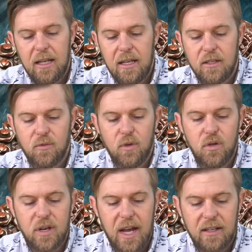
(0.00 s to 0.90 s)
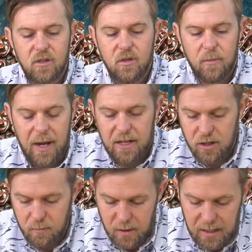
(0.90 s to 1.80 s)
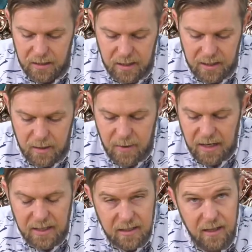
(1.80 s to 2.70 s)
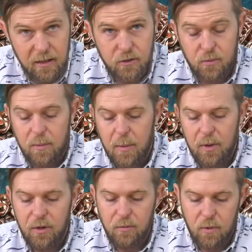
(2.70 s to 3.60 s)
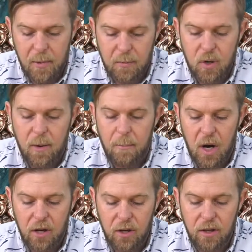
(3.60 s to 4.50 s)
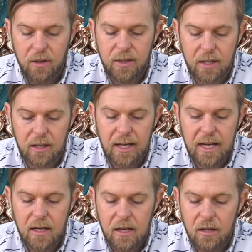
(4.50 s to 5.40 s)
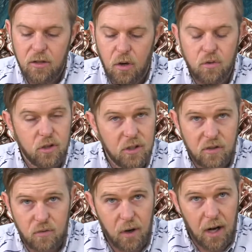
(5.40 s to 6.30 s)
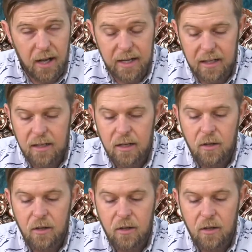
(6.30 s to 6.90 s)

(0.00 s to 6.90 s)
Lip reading: It's for you guys to imagine. But think about details. Remember to model the clay. Don't just draw on it.